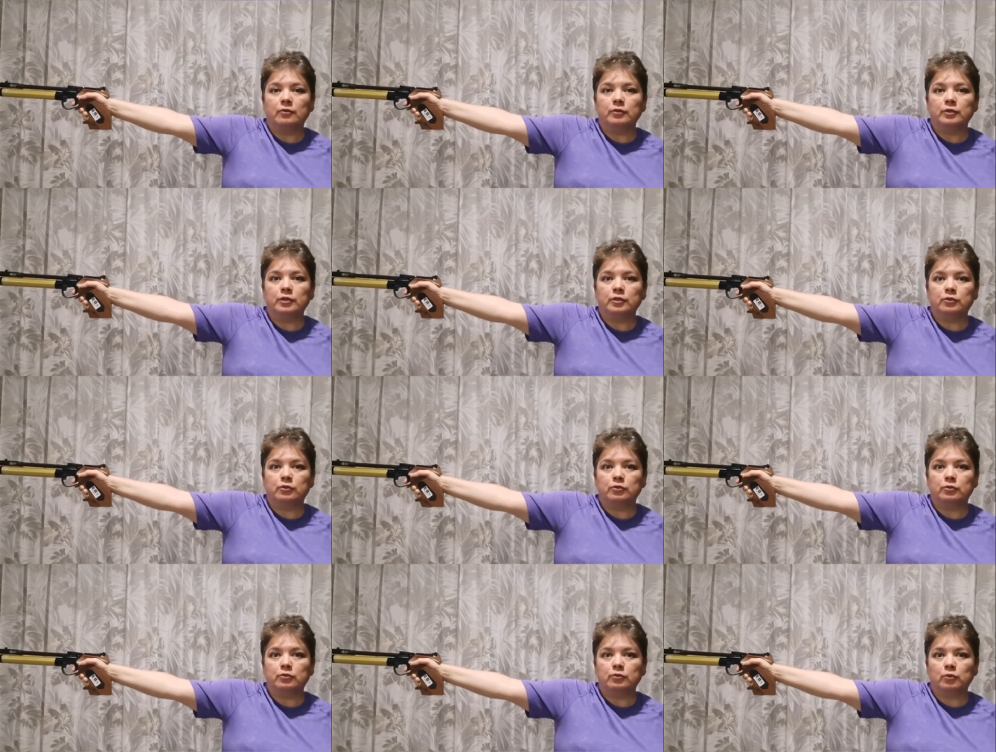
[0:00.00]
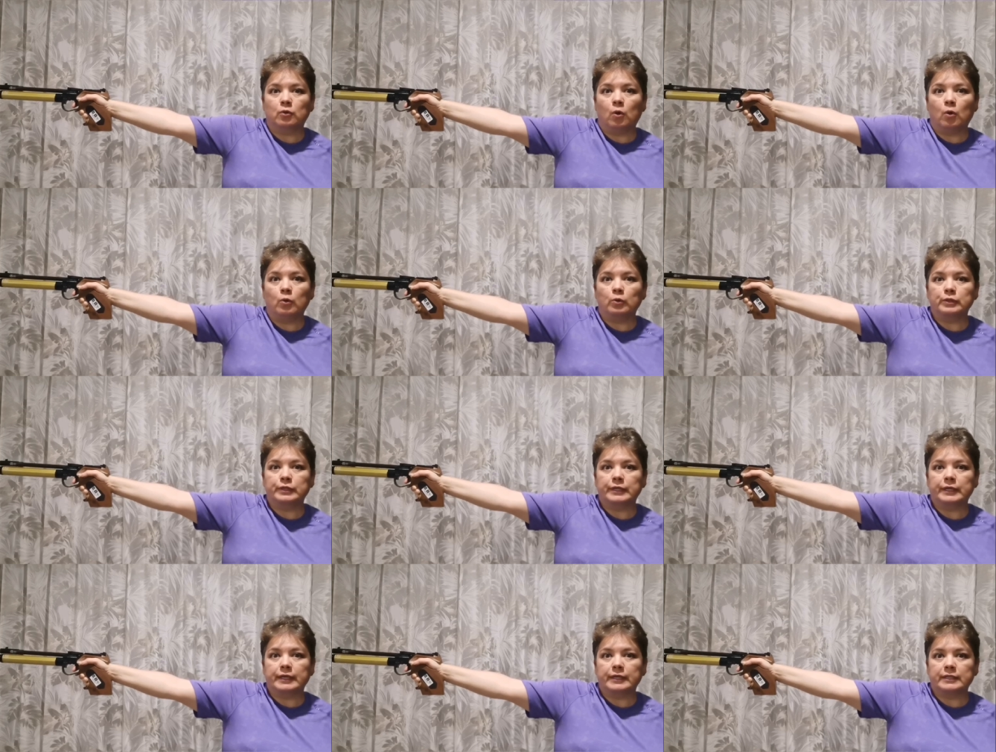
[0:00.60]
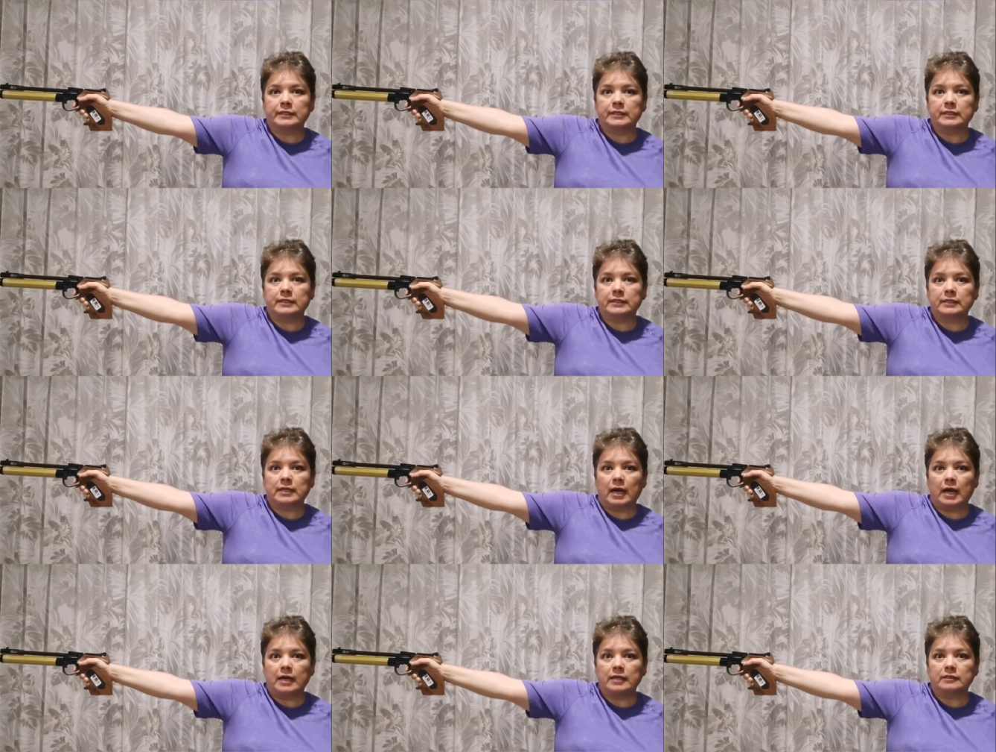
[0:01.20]
You need to do holding
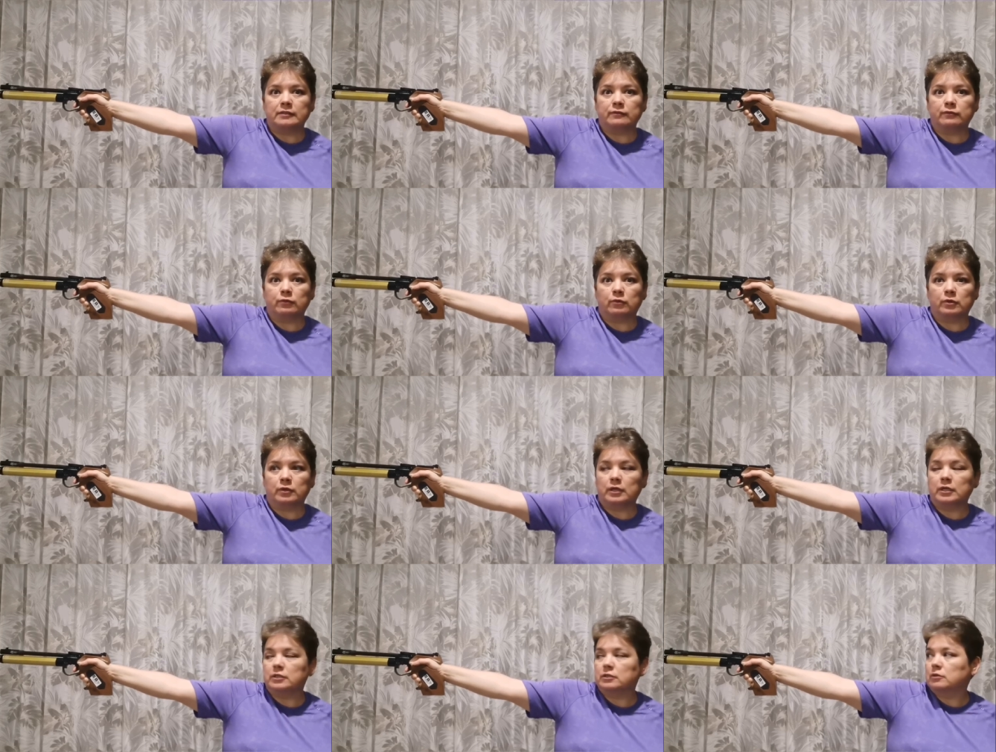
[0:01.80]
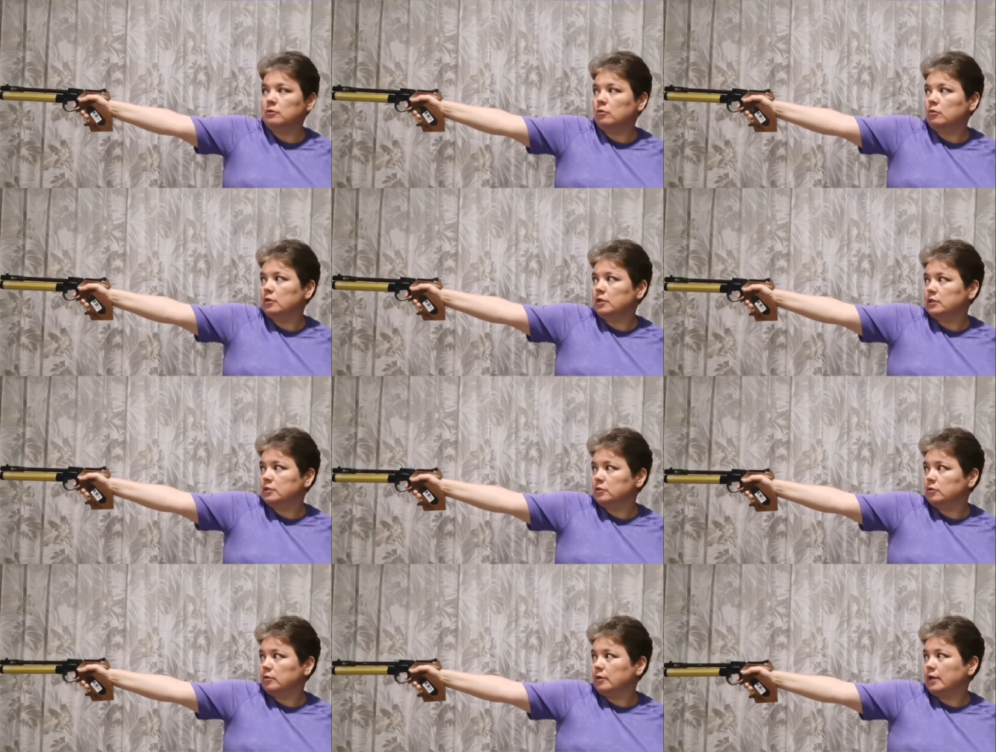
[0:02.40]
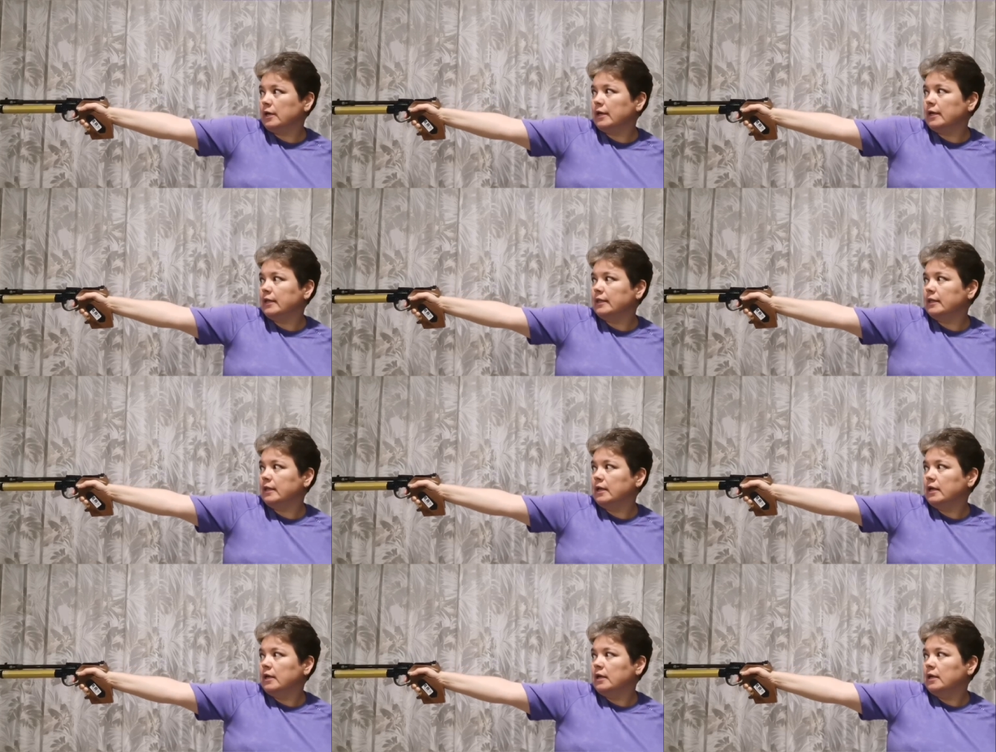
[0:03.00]
exercise for as long as you can.